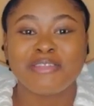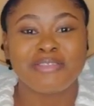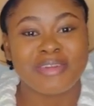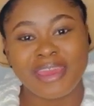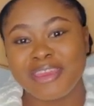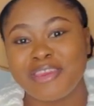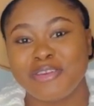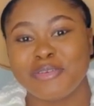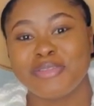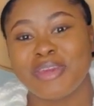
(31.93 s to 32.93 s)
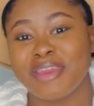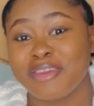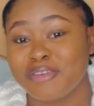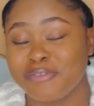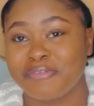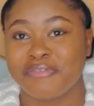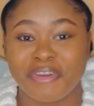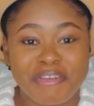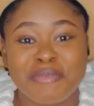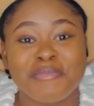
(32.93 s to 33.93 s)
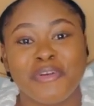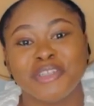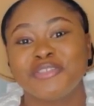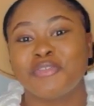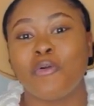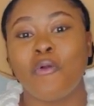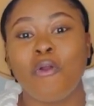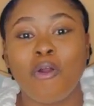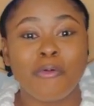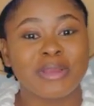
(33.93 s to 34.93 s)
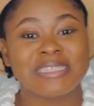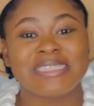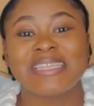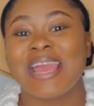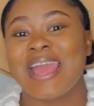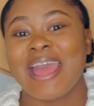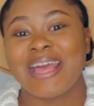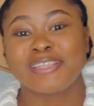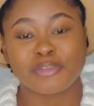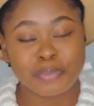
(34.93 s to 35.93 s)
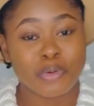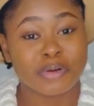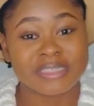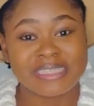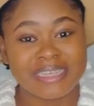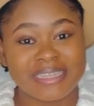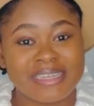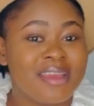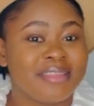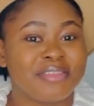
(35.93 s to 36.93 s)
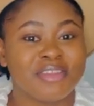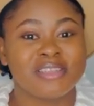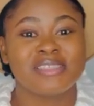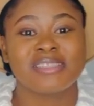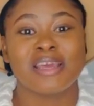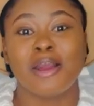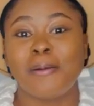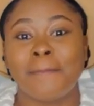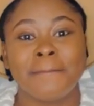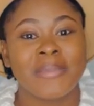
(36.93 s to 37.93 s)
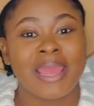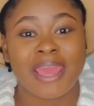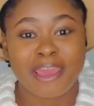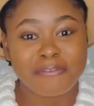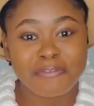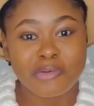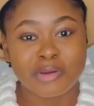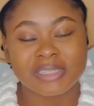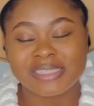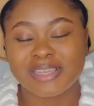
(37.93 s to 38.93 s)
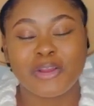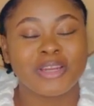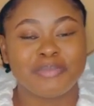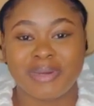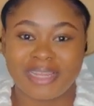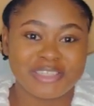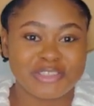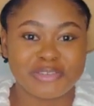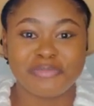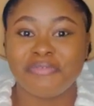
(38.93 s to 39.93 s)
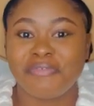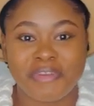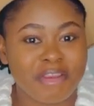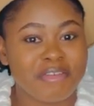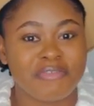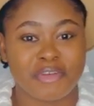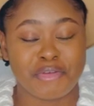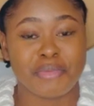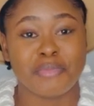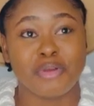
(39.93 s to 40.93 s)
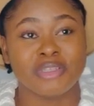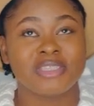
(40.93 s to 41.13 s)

Thank you. Thank you very much for always supporting this effort. God bless you very, very much.